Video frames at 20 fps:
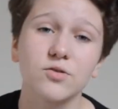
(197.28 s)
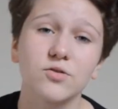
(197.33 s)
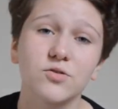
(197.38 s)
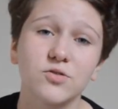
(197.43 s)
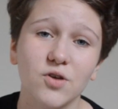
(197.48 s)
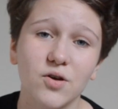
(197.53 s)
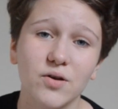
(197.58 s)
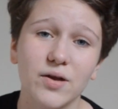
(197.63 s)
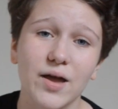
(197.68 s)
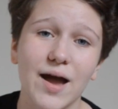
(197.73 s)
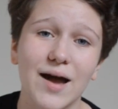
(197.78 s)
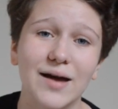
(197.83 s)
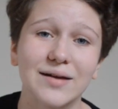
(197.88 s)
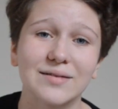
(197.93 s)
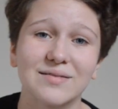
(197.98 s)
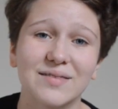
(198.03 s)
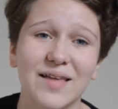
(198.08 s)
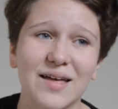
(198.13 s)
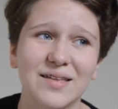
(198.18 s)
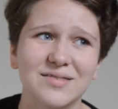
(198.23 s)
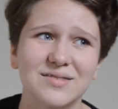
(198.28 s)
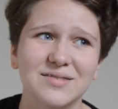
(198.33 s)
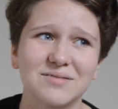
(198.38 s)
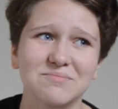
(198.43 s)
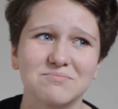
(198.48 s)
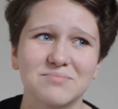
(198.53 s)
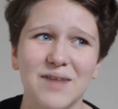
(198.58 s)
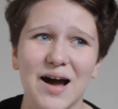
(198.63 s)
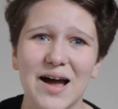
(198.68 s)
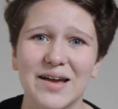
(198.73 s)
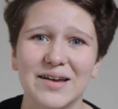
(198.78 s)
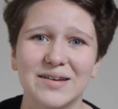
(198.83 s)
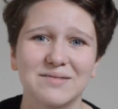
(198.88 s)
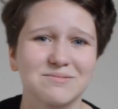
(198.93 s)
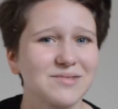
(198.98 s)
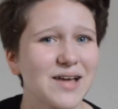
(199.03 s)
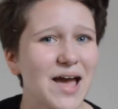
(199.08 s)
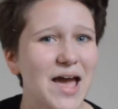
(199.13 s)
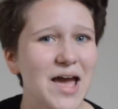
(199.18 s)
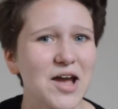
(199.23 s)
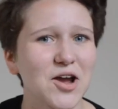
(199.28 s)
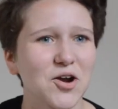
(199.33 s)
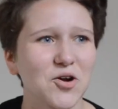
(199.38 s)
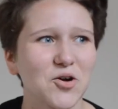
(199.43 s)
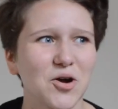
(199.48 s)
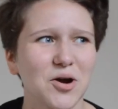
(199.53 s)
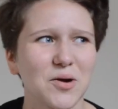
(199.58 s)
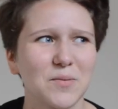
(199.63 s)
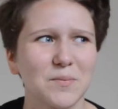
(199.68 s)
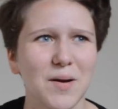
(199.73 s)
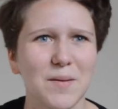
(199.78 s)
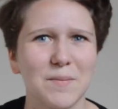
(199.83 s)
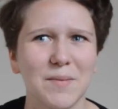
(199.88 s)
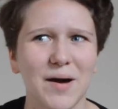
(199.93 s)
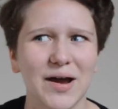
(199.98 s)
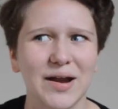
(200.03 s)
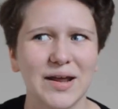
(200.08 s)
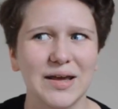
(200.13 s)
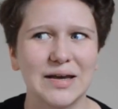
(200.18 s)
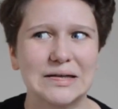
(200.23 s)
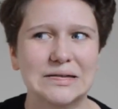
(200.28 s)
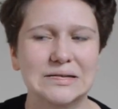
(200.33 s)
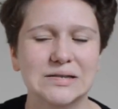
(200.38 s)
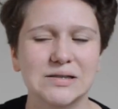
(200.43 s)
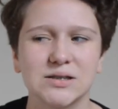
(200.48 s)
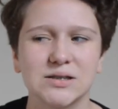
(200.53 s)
So yeah, that's my hair on my body.